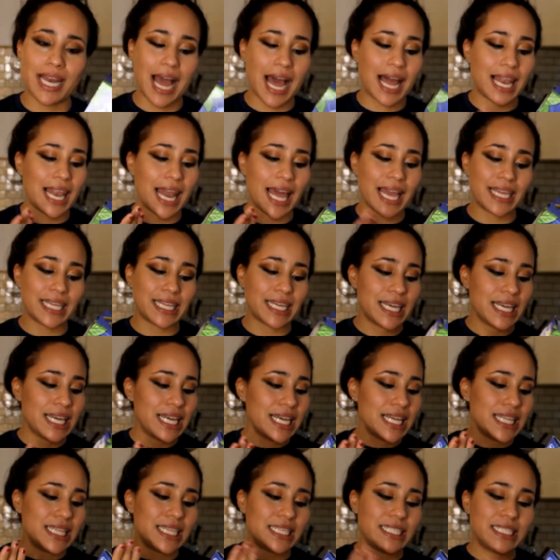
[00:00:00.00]
I like
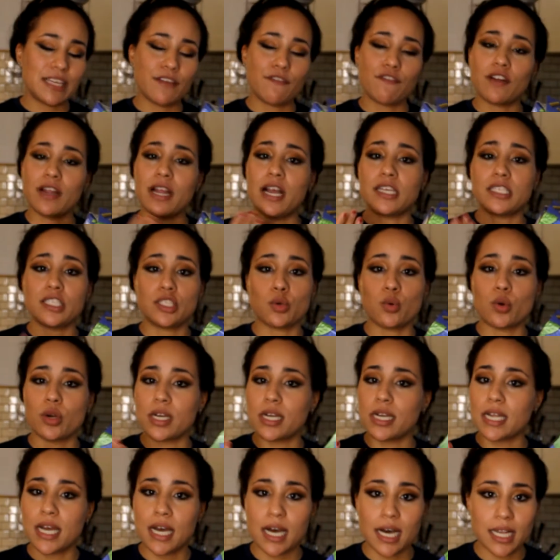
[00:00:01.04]
the different
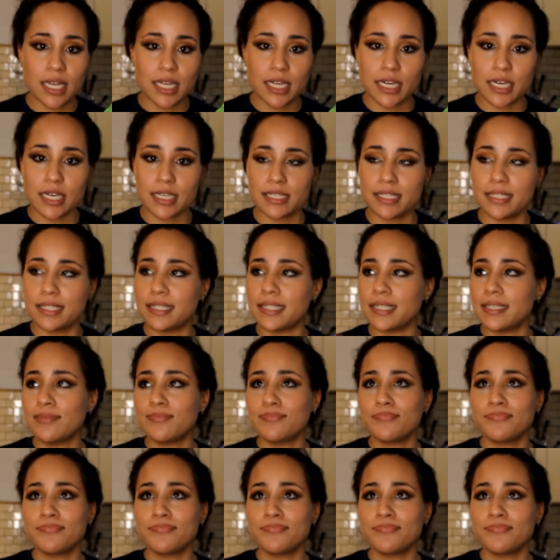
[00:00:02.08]
assorted colors.